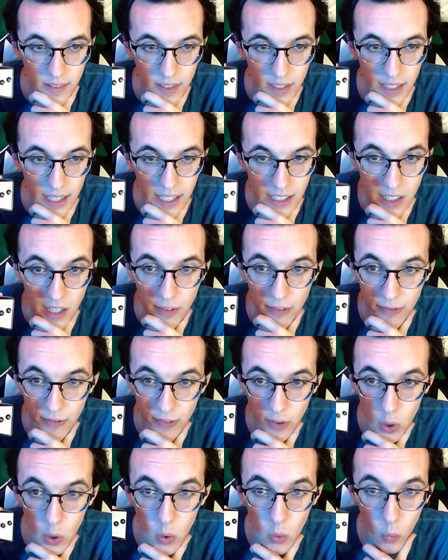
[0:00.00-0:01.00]
It's a
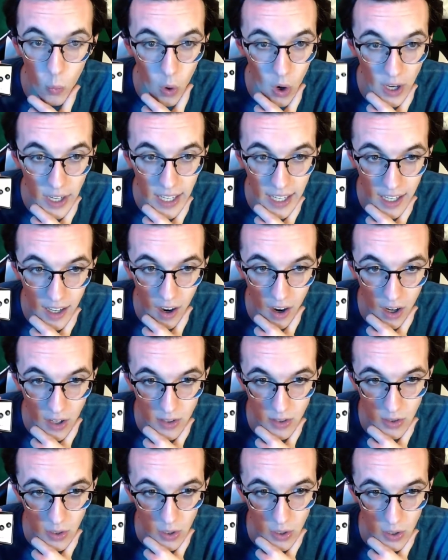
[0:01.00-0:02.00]
full working
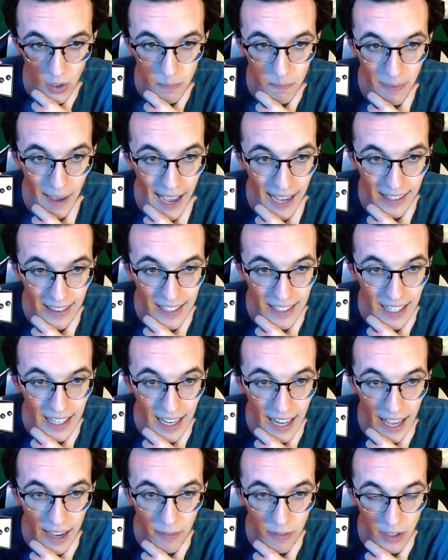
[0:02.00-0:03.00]
console, backlit
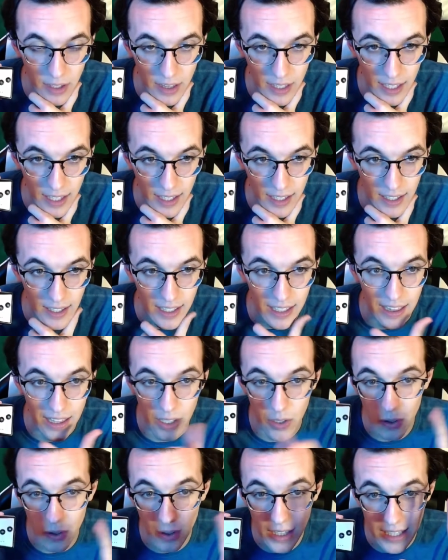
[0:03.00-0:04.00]
and everything.
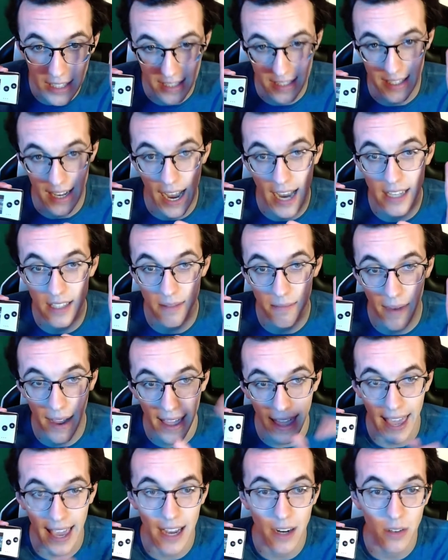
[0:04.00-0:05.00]
Literally the size of my
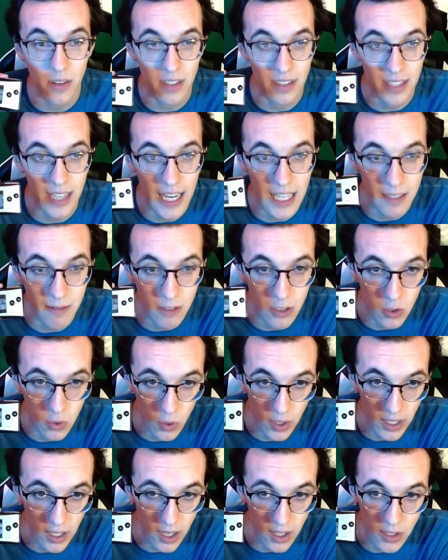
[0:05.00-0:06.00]
hand or the size of a
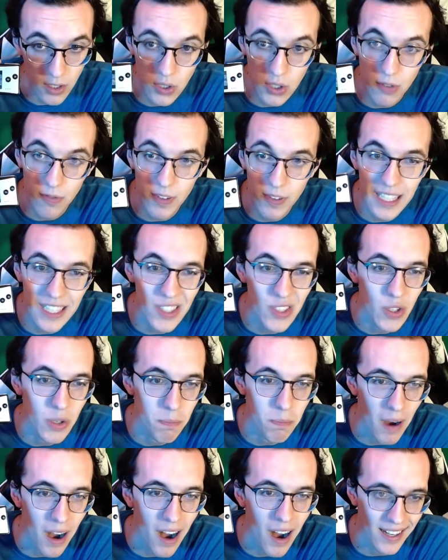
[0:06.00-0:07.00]
Joy-Con. You could fit this in your
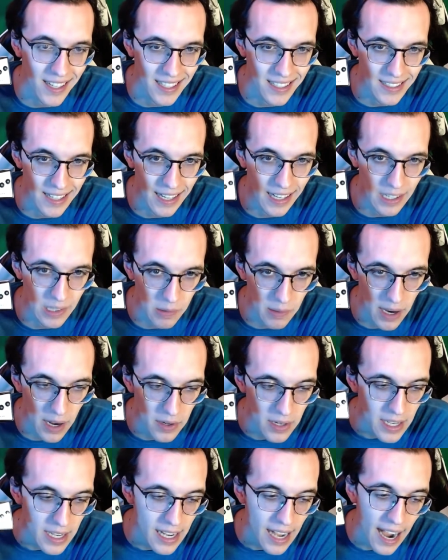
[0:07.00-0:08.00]
pocket and take it
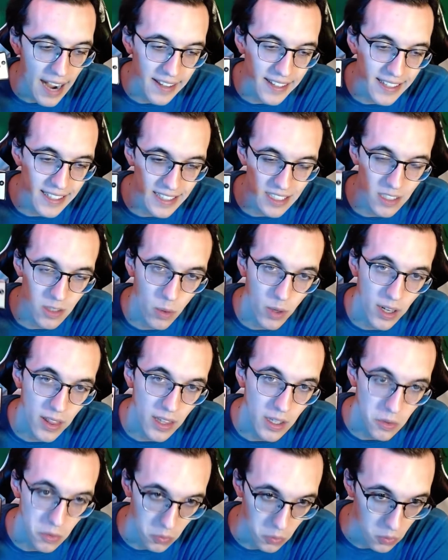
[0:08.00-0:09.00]
around. I think this is one of
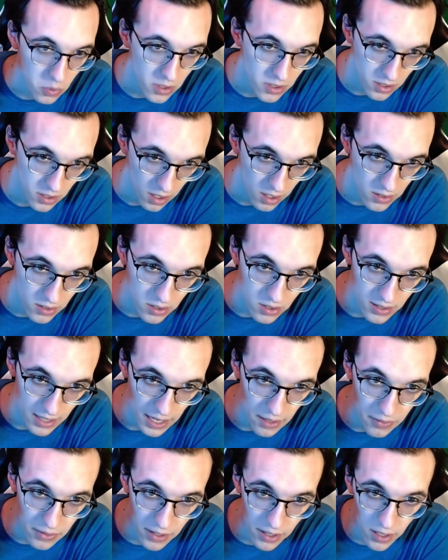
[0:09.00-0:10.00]
the coolest consoles
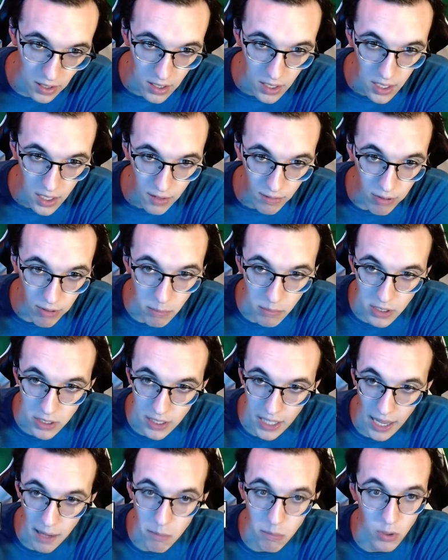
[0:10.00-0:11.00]
out there from the
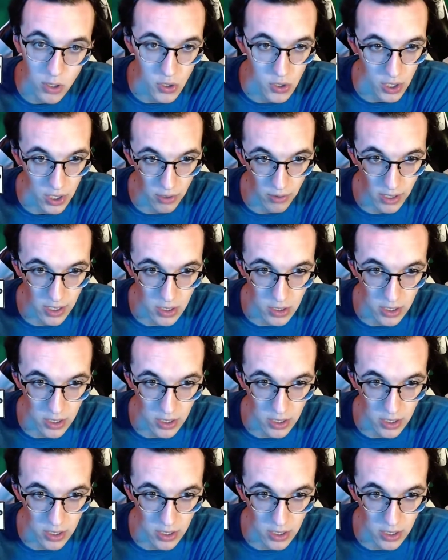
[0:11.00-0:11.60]
Game Boy generation.